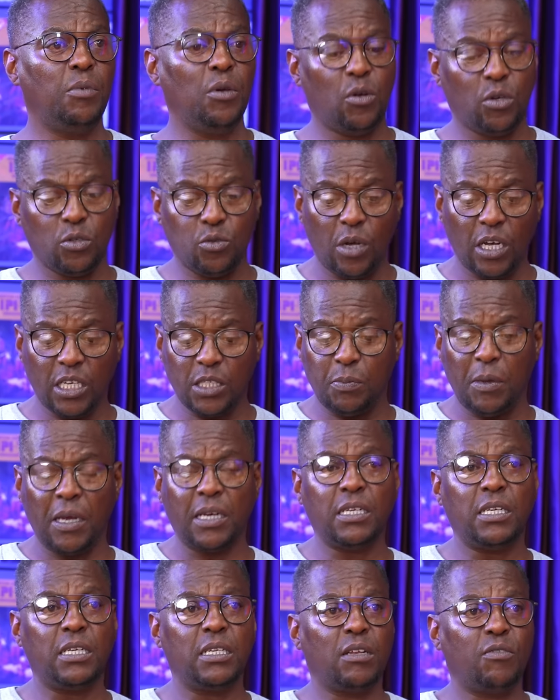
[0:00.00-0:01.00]
Because you're
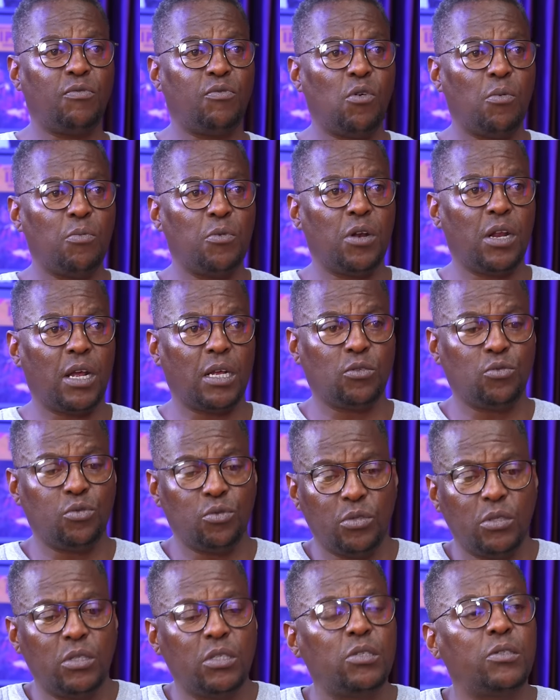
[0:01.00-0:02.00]
expecting the formula
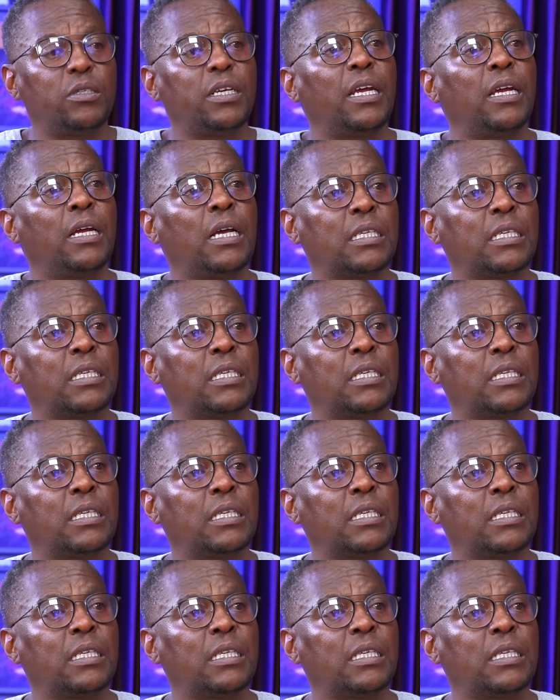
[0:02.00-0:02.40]
to take